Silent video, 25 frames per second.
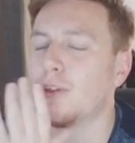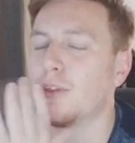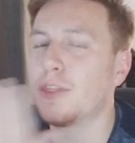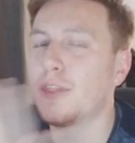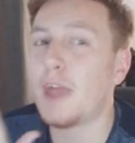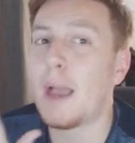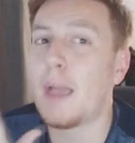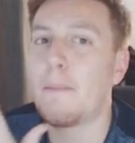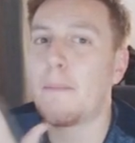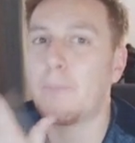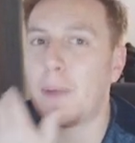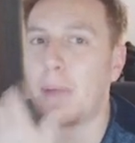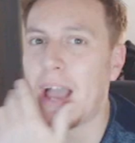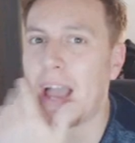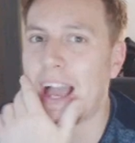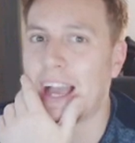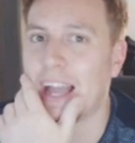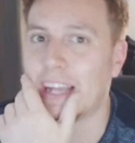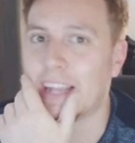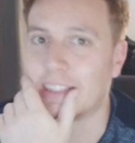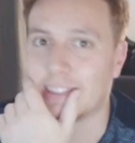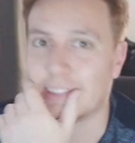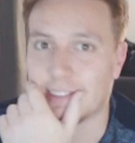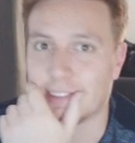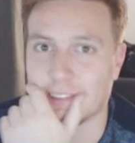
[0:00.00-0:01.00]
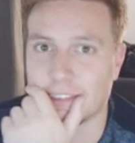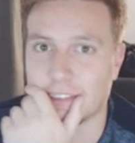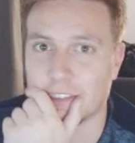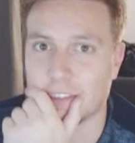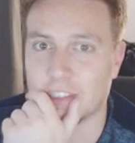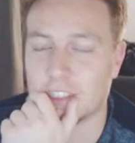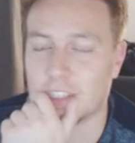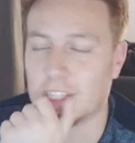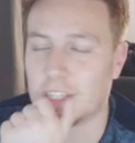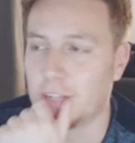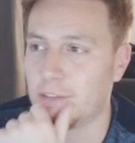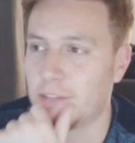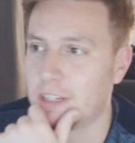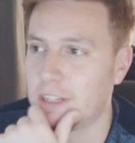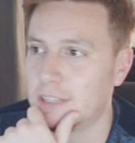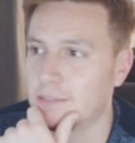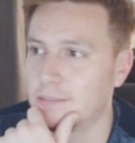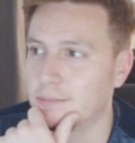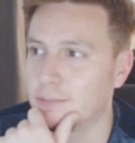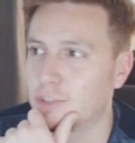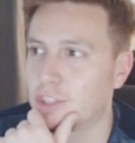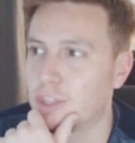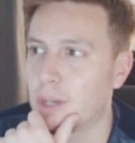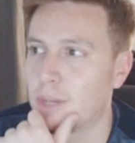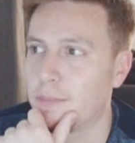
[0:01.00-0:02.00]
that's not that bad
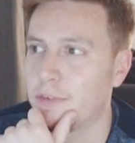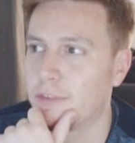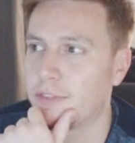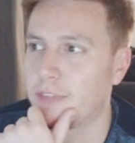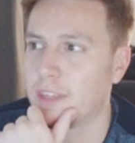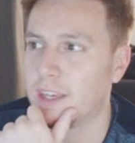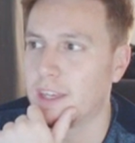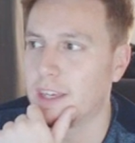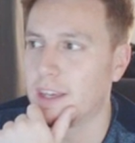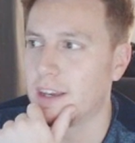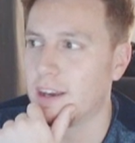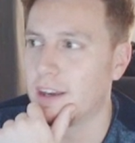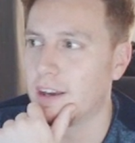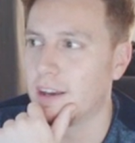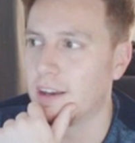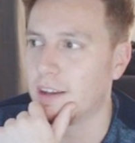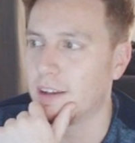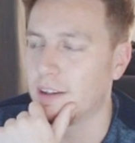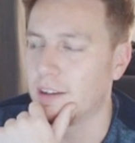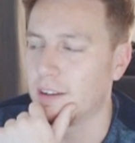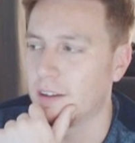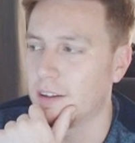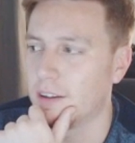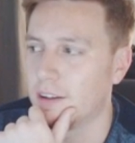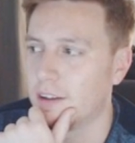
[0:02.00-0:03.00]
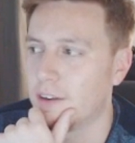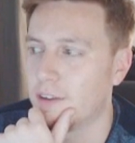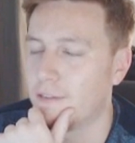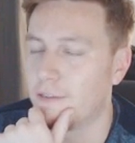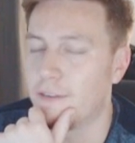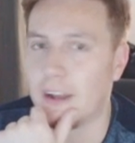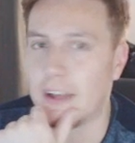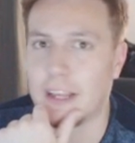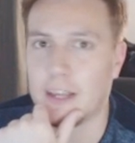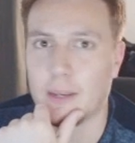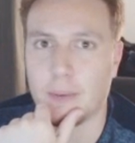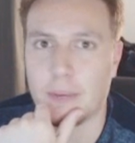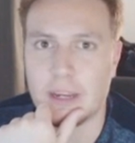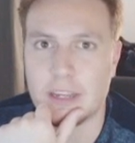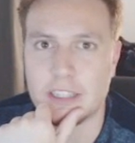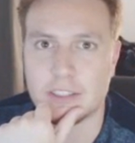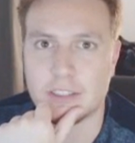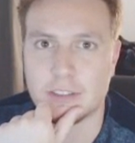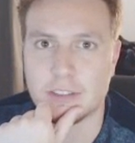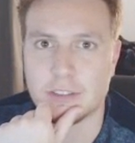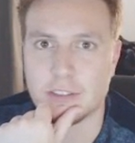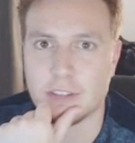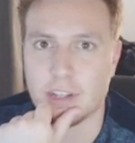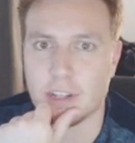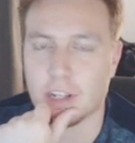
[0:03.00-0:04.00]
considering some of the
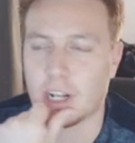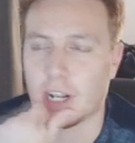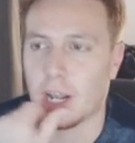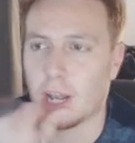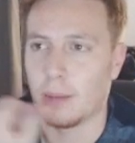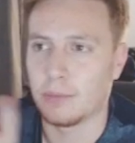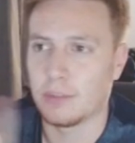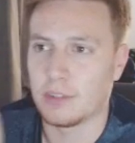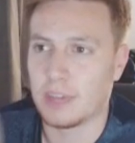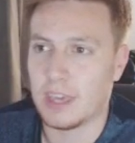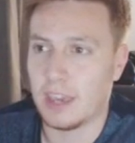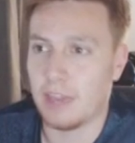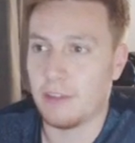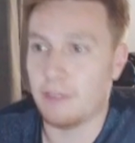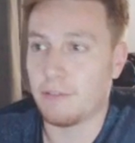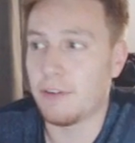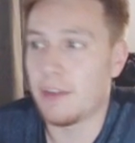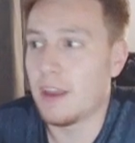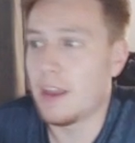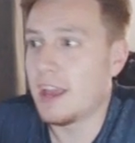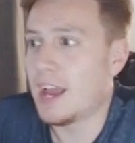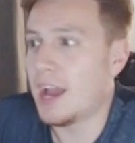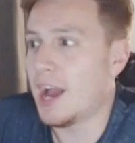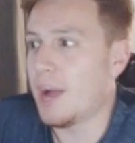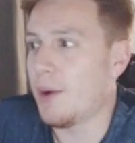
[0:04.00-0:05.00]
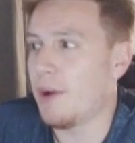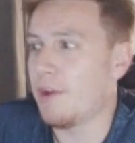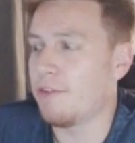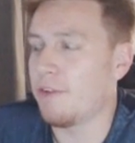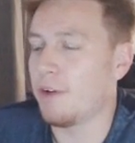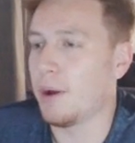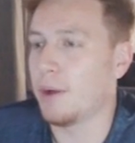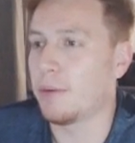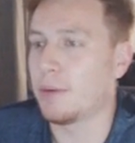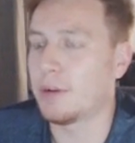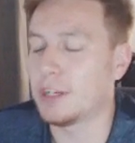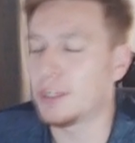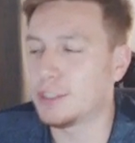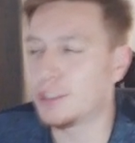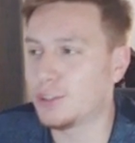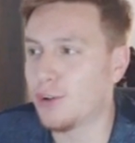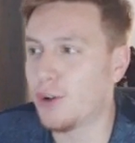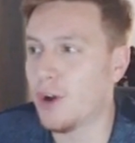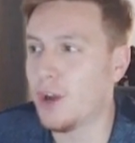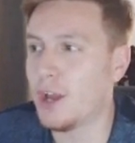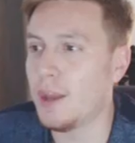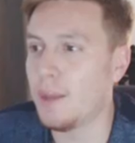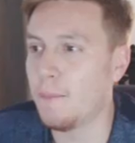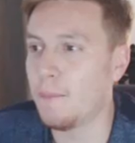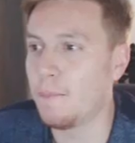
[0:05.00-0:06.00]
valuations that the clubs give. However, I'm going to
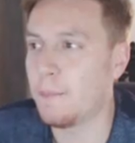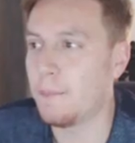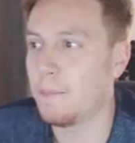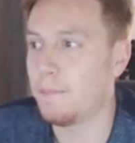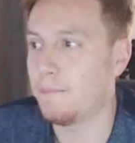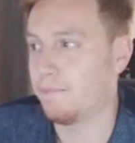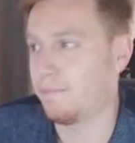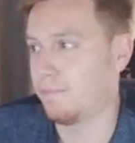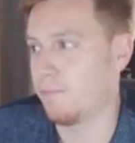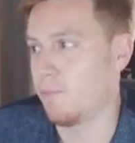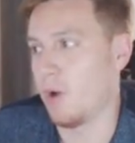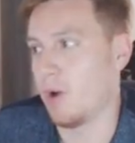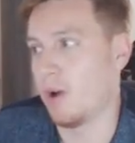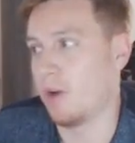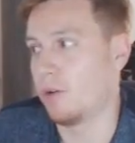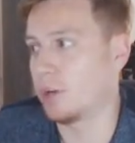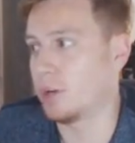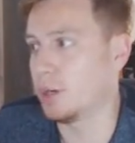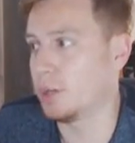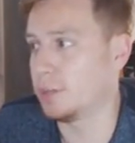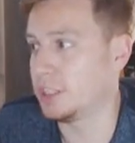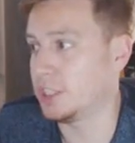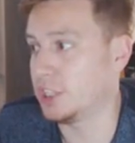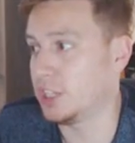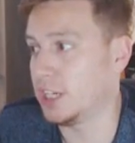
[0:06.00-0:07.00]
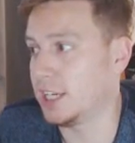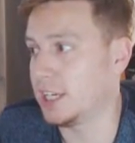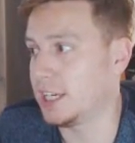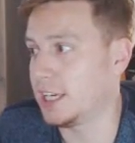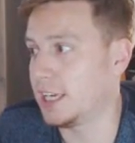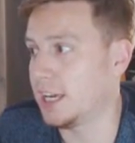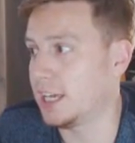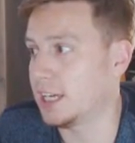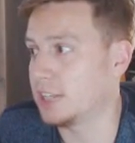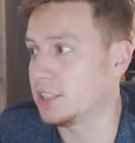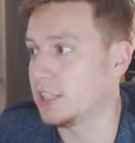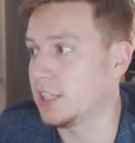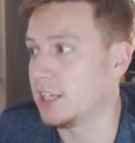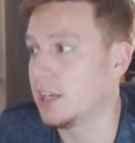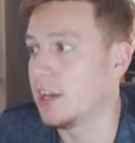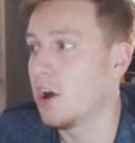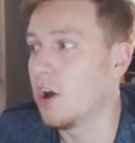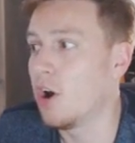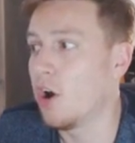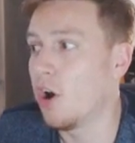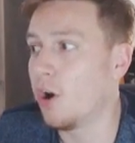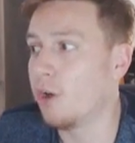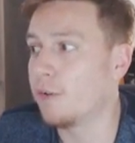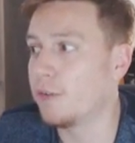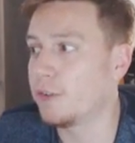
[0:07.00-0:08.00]
try and... Well, I'm going to be cheeky, actually.
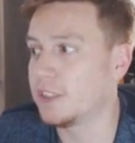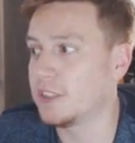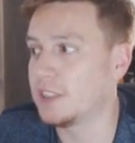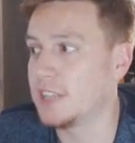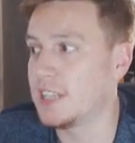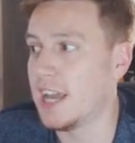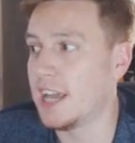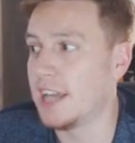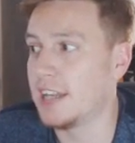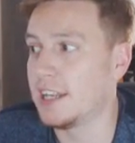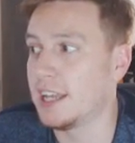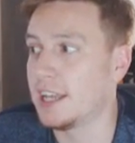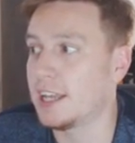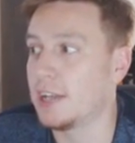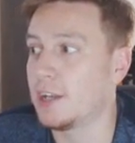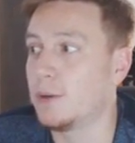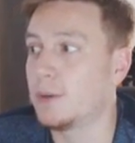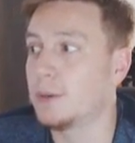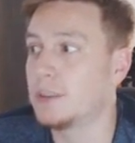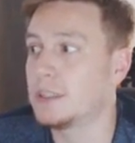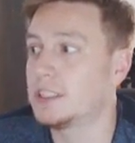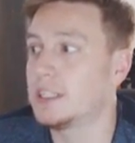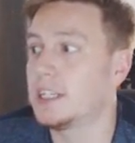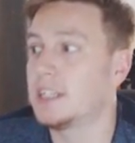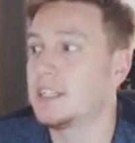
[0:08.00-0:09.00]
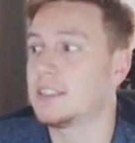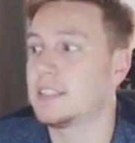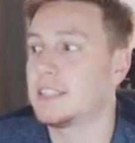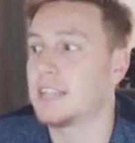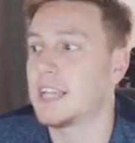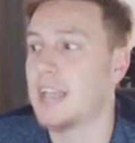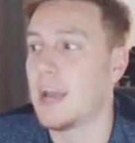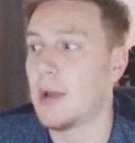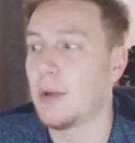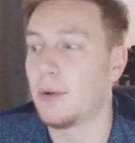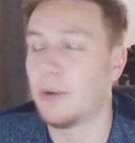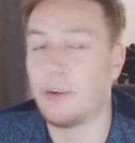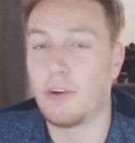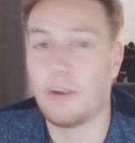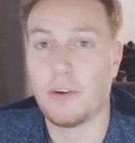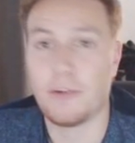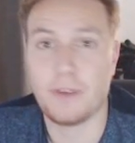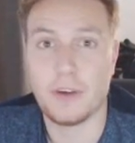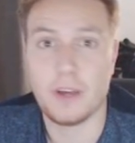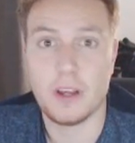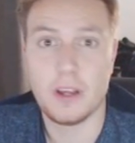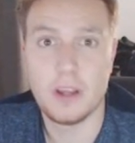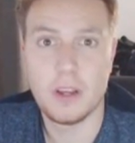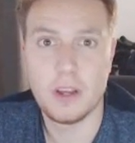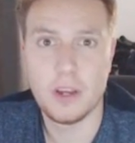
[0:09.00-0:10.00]
Offer 10. They can always send us a counter
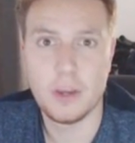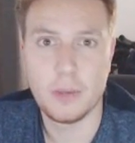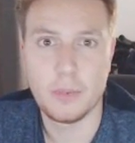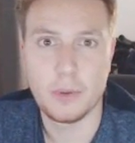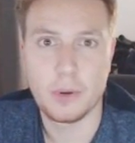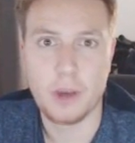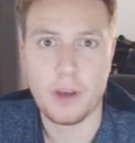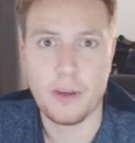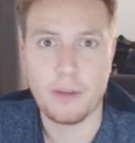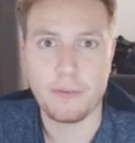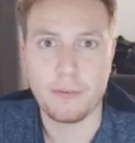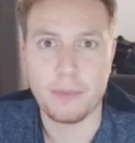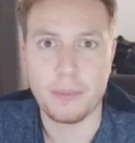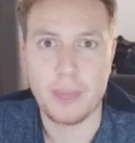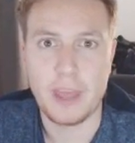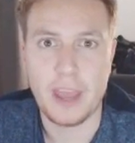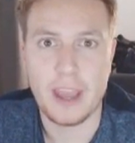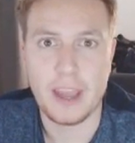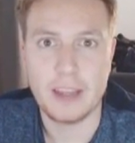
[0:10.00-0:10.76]
offer, and we'll go